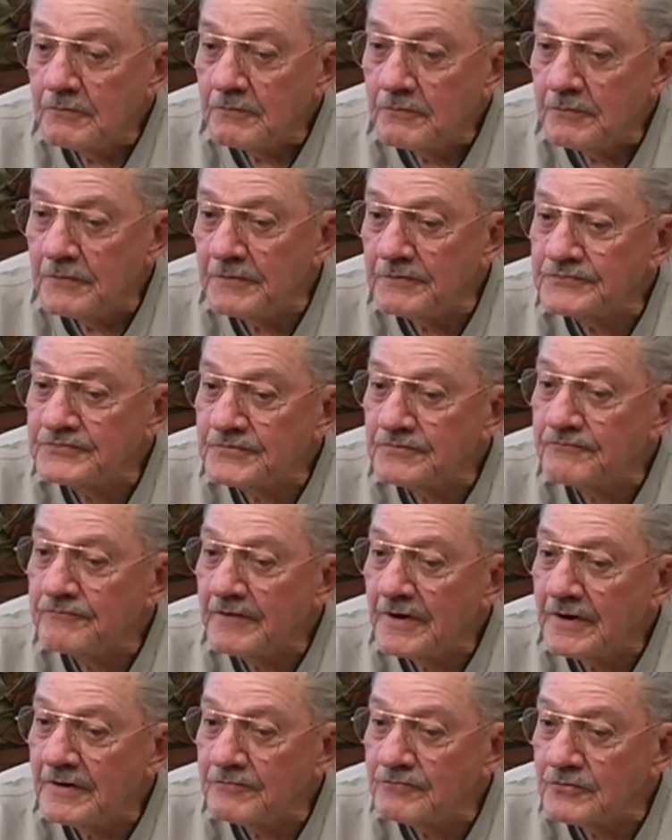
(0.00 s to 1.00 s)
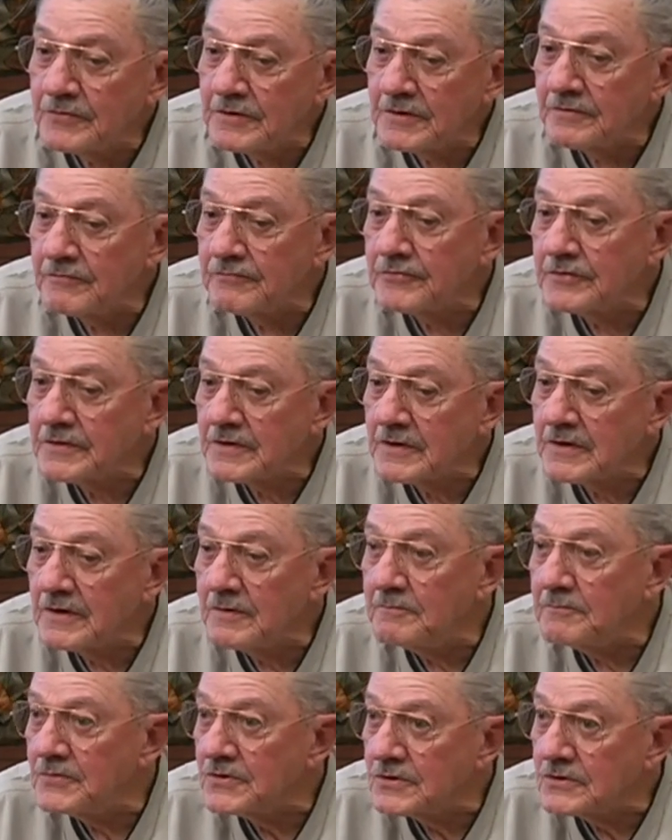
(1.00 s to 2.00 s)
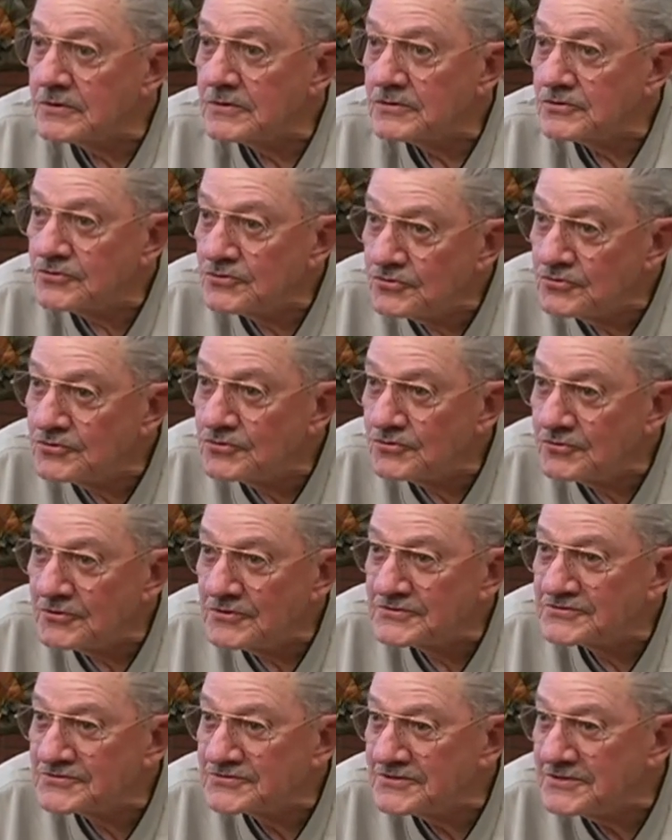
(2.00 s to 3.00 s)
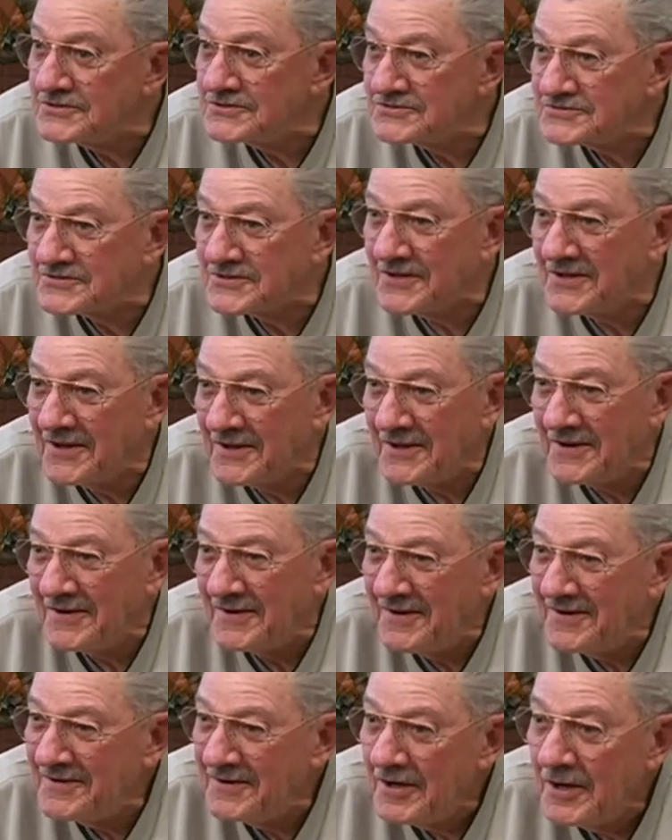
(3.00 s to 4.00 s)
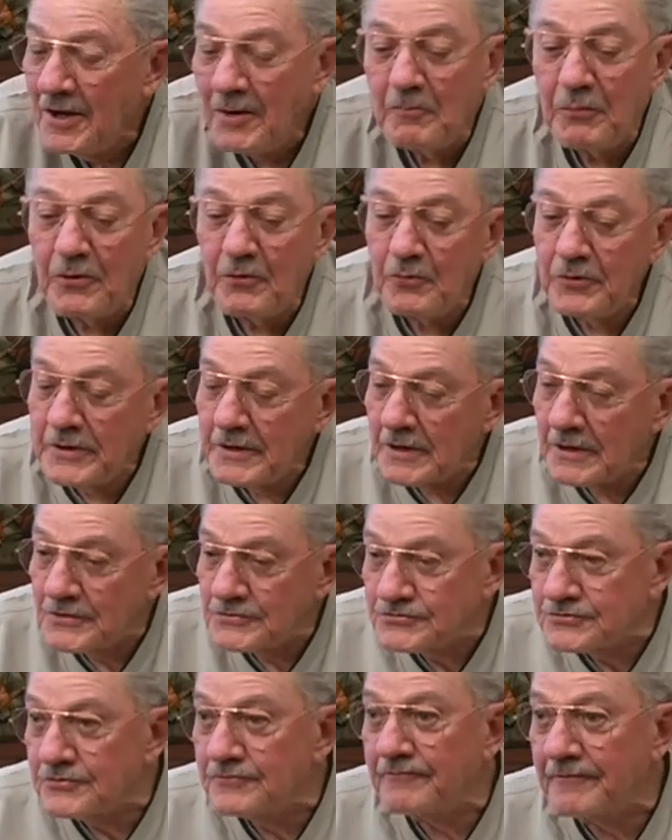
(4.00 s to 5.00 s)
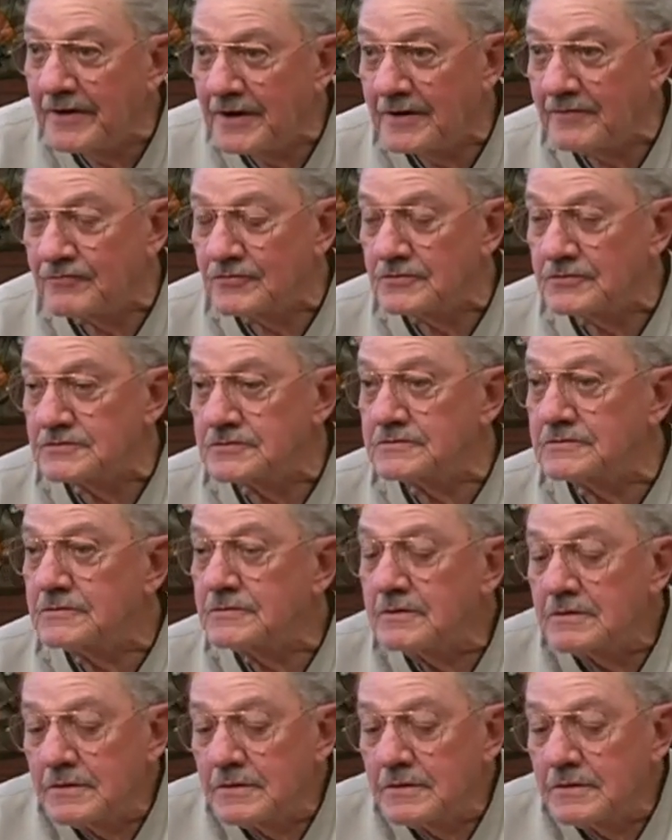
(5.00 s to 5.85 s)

We've survived whatever the government could do to us since then, but we are survivors.